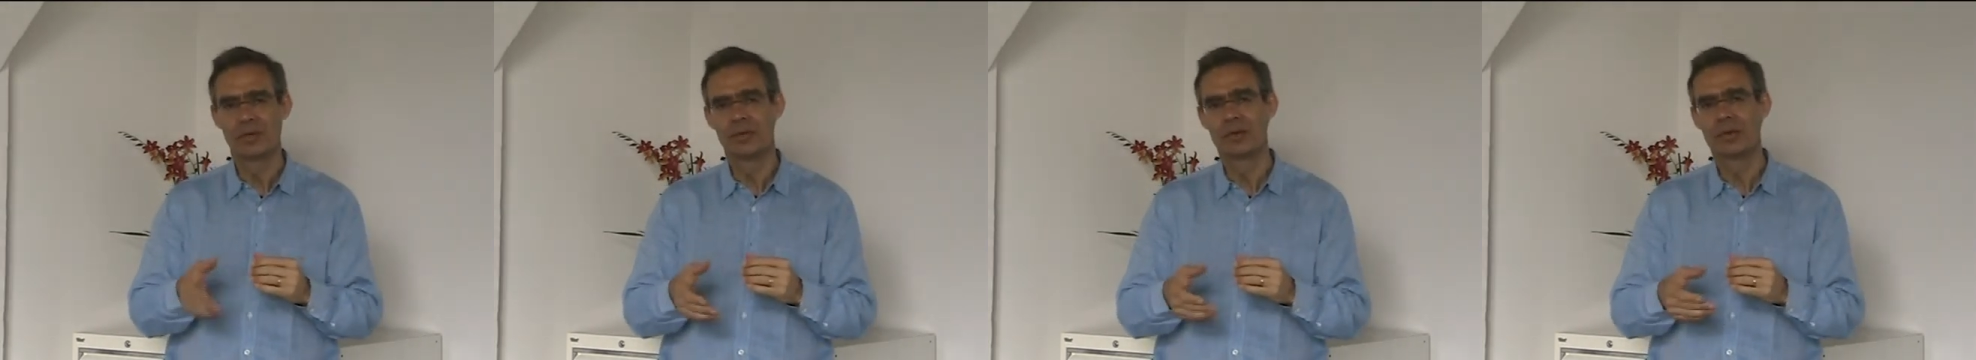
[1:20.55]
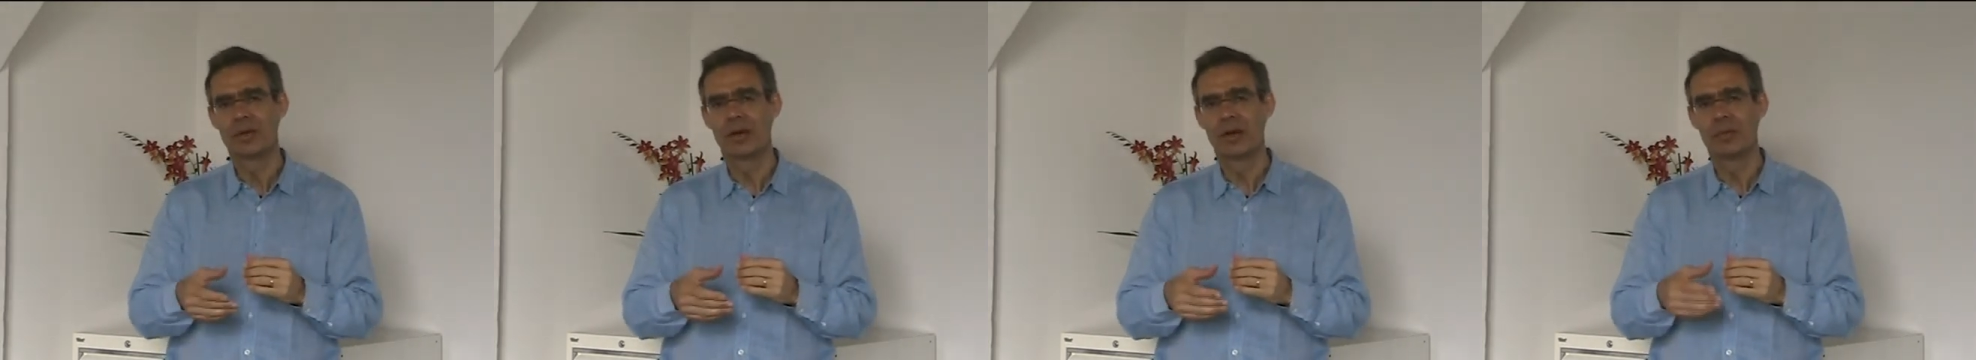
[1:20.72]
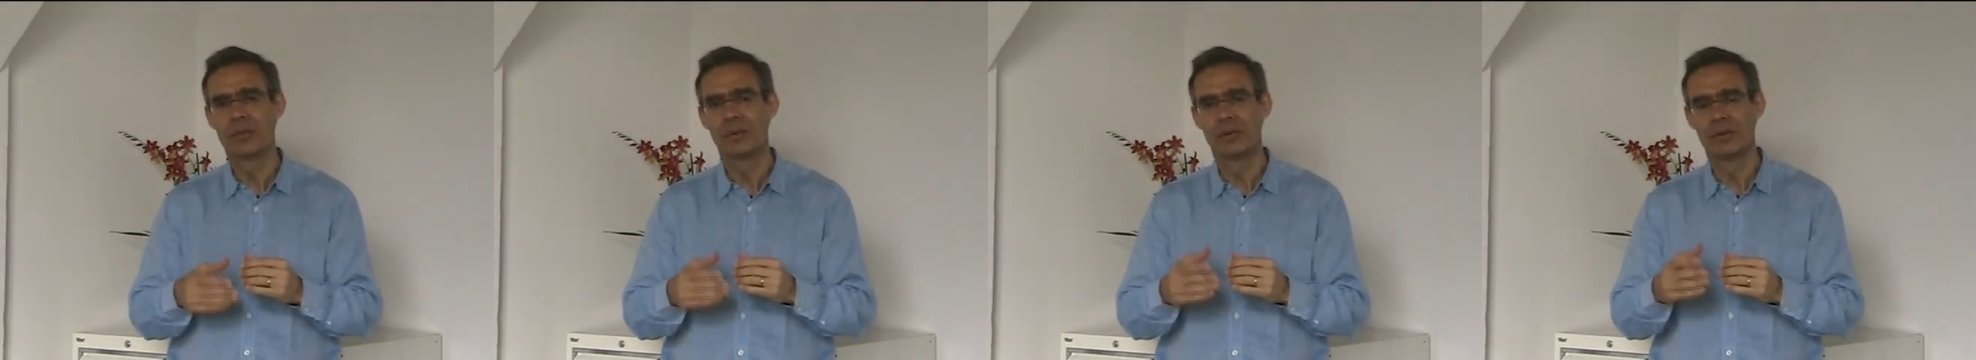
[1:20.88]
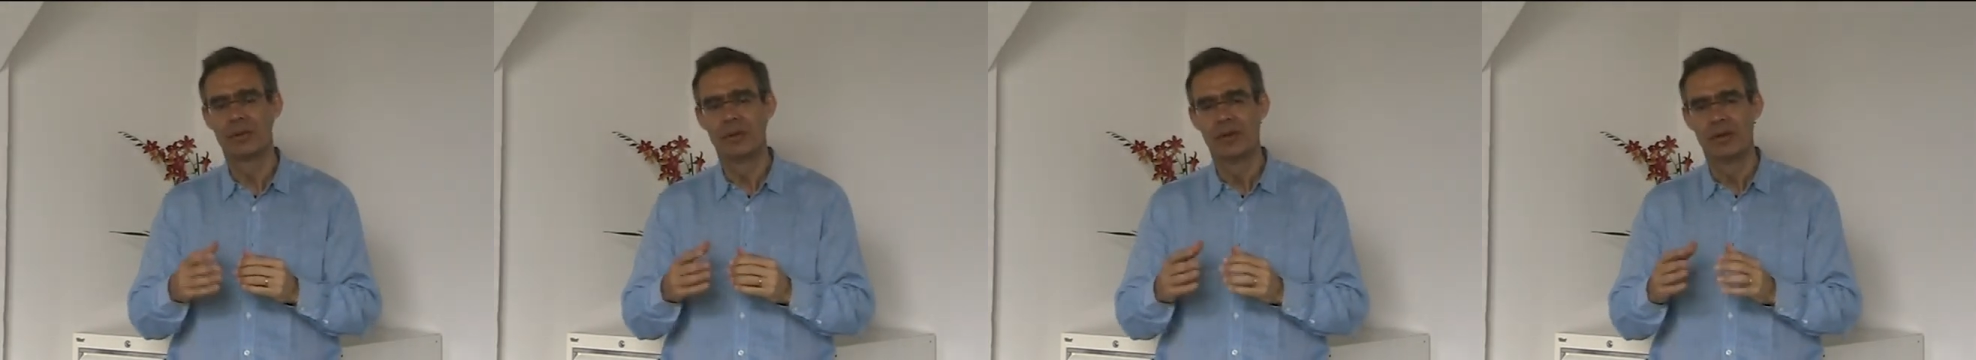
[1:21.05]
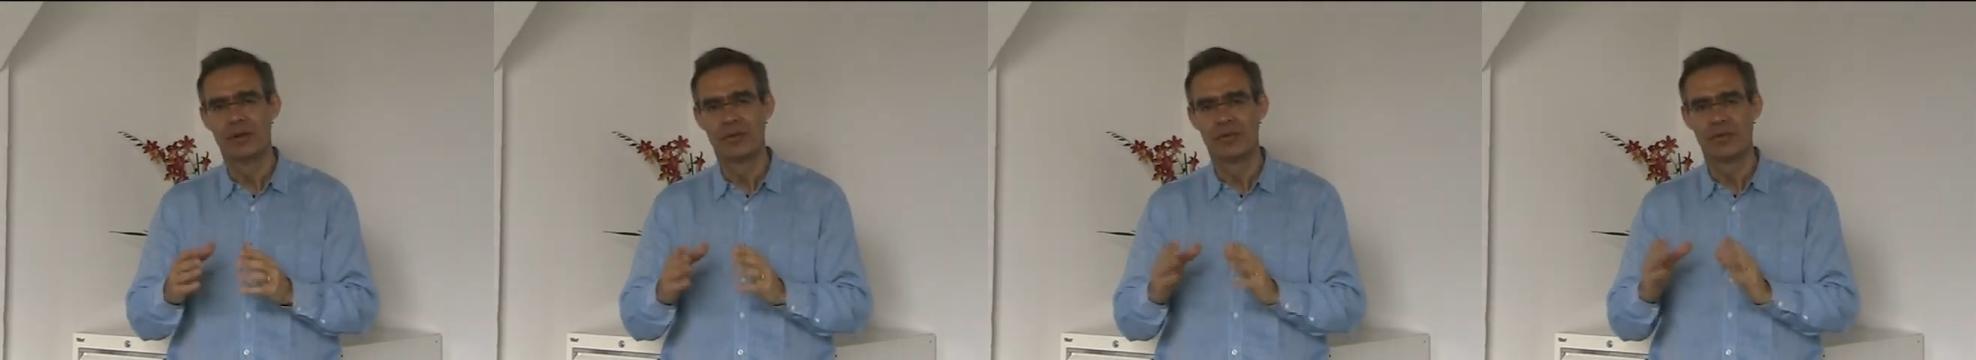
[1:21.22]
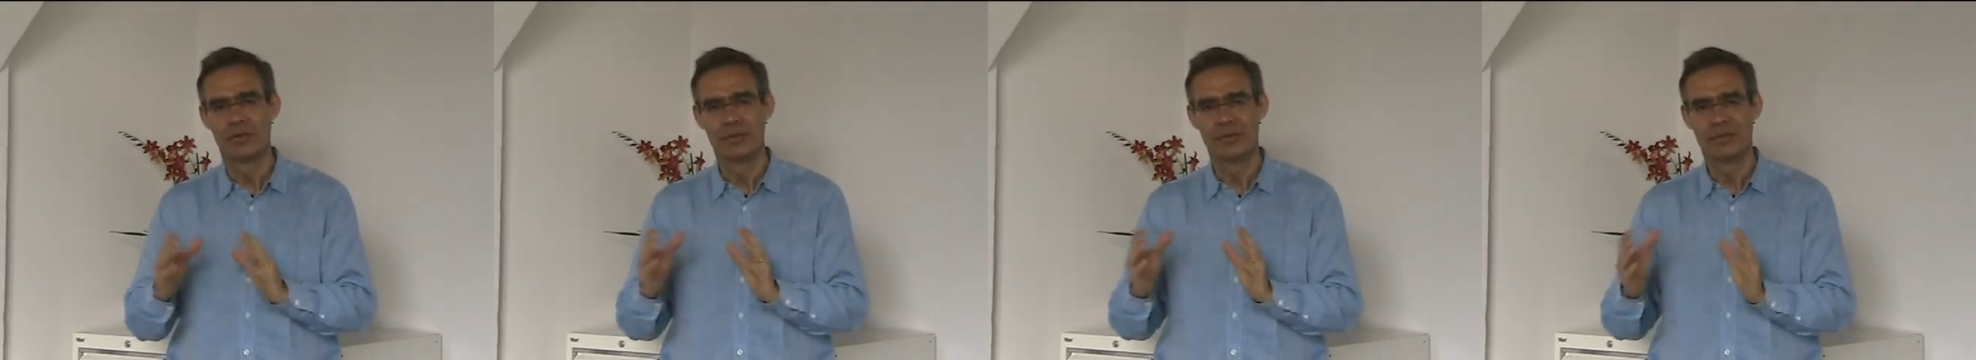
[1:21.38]
you double
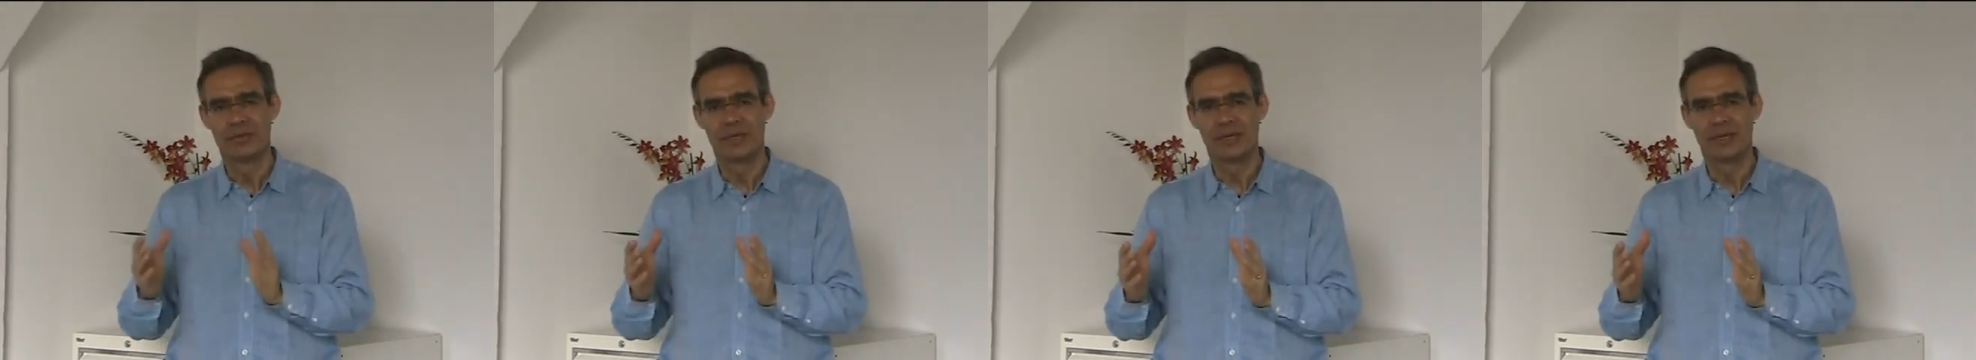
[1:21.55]
from,